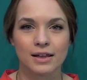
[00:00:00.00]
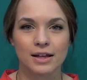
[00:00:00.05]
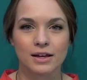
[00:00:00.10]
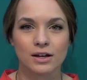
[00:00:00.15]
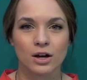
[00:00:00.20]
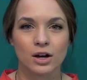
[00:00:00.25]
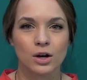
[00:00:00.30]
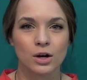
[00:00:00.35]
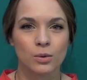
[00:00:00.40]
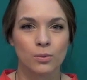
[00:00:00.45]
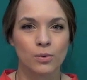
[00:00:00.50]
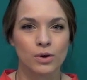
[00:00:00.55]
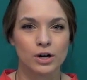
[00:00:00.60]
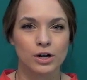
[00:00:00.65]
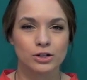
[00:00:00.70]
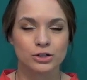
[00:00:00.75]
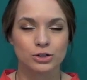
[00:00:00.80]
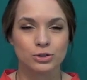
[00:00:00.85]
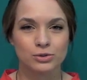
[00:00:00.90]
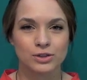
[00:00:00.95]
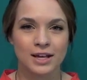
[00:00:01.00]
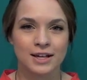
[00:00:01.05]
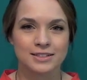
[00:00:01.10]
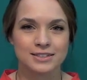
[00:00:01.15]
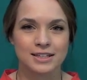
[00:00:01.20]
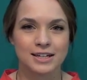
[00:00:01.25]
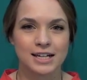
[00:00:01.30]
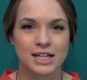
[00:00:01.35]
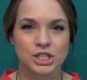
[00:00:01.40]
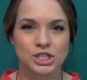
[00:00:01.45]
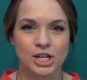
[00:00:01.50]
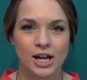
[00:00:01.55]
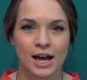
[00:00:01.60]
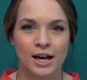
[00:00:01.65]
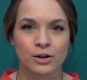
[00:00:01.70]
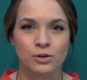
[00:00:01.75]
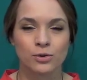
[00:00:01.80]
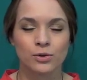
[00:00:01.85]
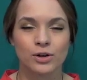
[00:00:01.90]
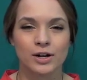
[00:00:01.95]
like one or two things in each
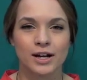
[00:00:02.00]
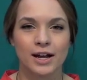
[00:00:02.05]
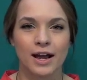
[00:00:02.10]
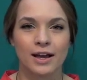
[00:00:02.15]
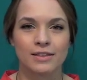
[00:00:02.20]
category